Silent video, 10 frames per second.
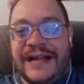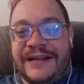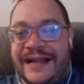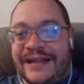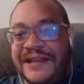
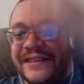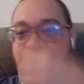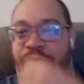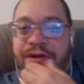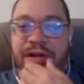I like that
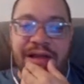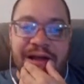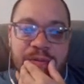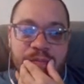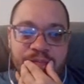one a
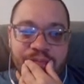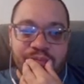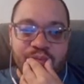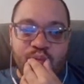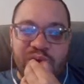lot.
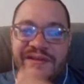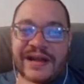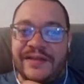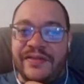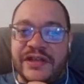We've
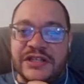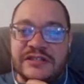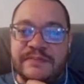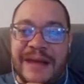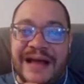got the
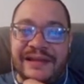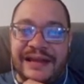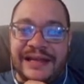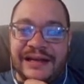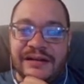
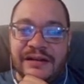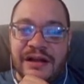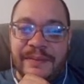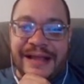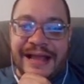Spotlight
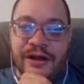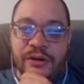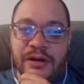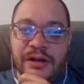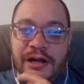coming out
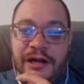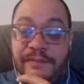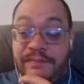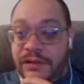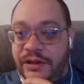
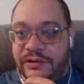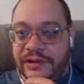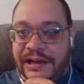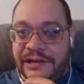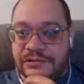
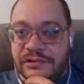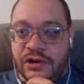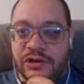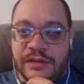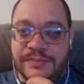literally as the
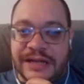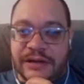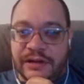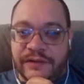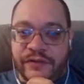card comes
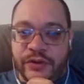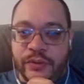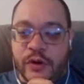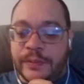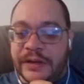out if you
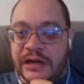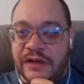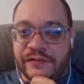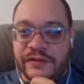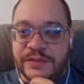open
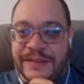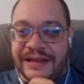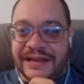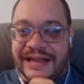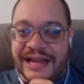enough
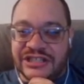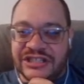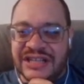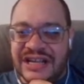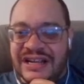Spotlight
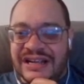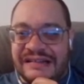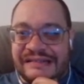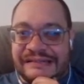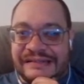caches.
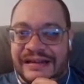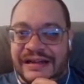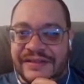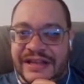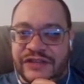
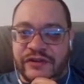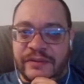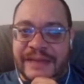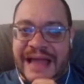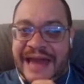That's
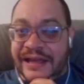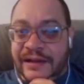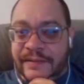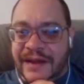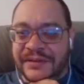from
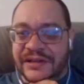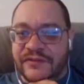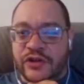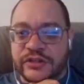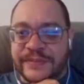Adia. I believe
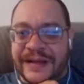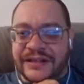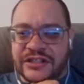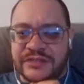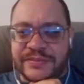all the
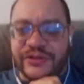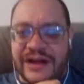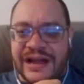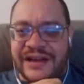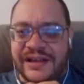Spotlights this month are
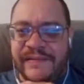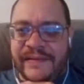Adia.